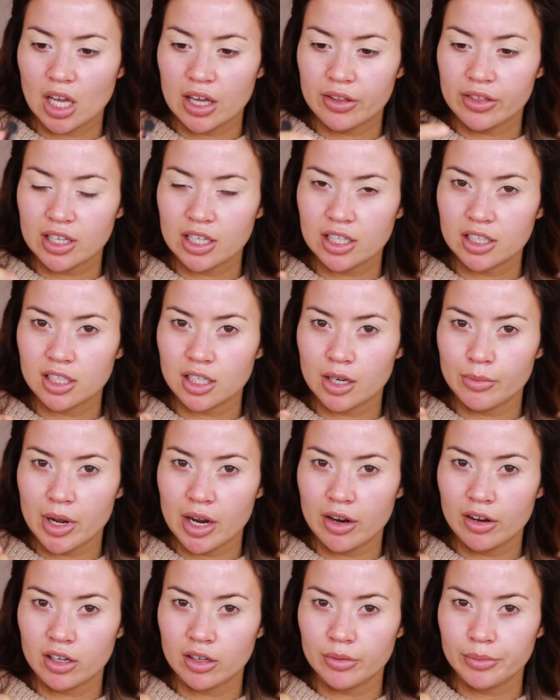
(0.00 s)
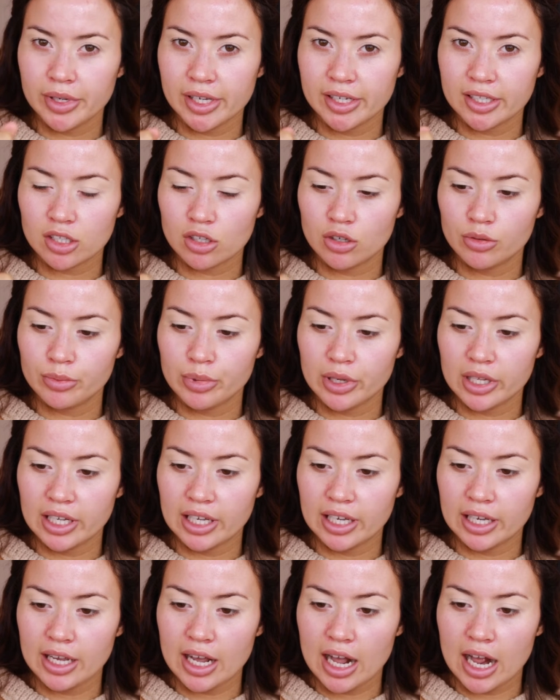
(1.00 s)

I think it's an American based company